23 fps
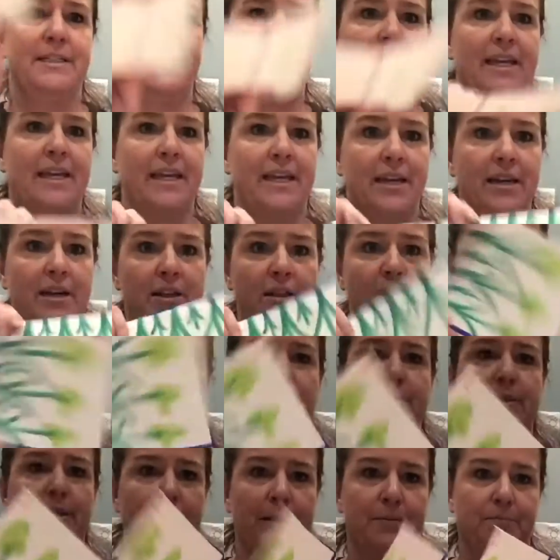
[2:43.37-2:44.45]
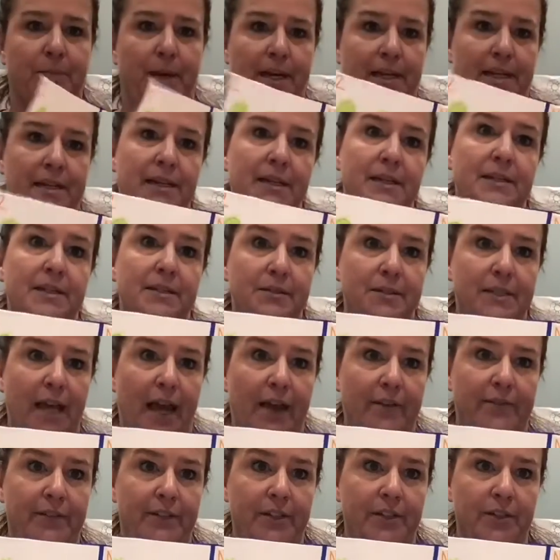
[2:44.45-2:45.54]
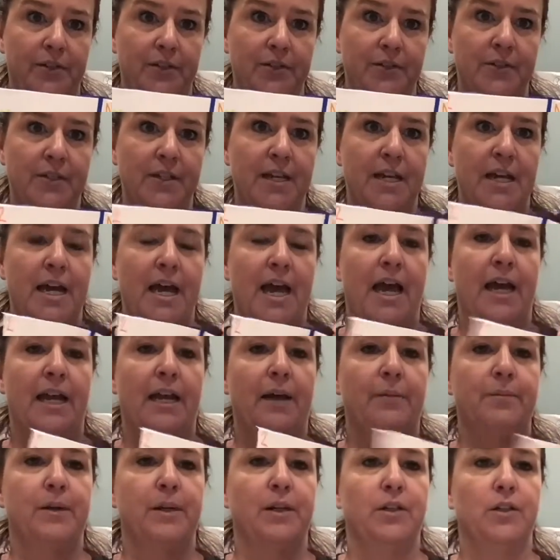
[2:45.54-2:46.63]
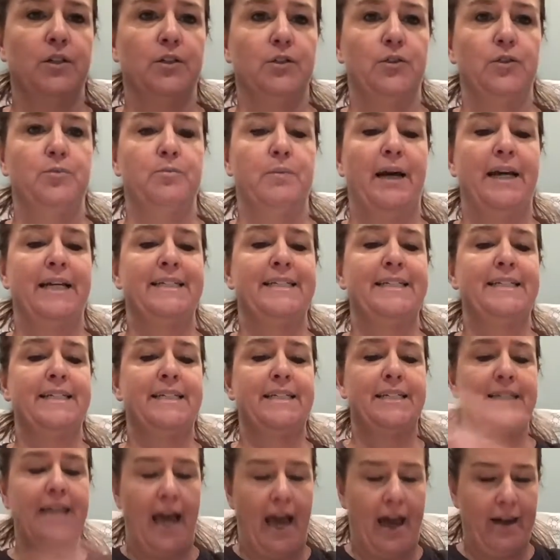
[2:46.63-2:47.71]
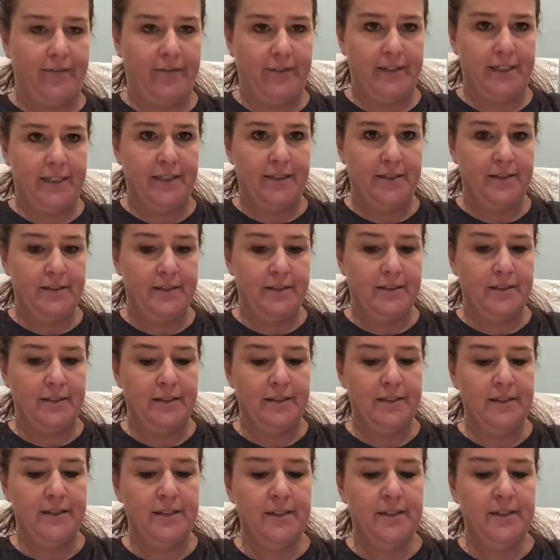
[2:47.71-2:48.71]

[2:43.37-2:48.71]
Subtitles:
take my daffodils, and I'm going to glue my daffodils